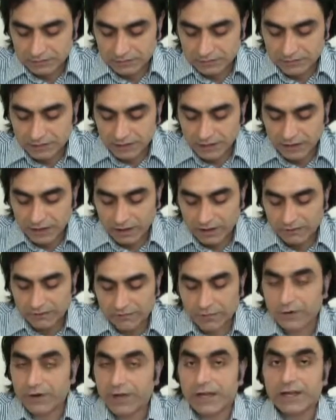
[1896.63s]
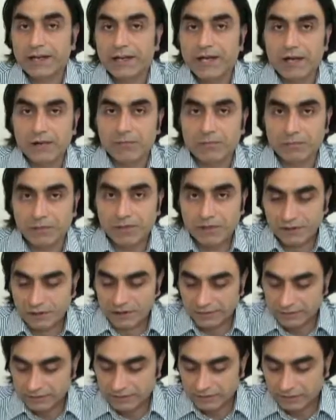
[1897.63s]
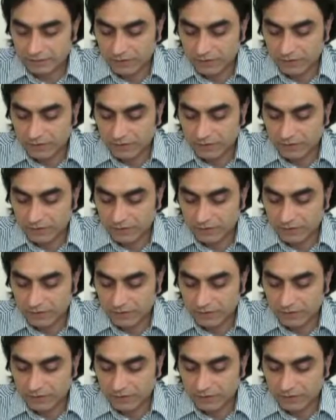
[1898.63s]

anam, meaning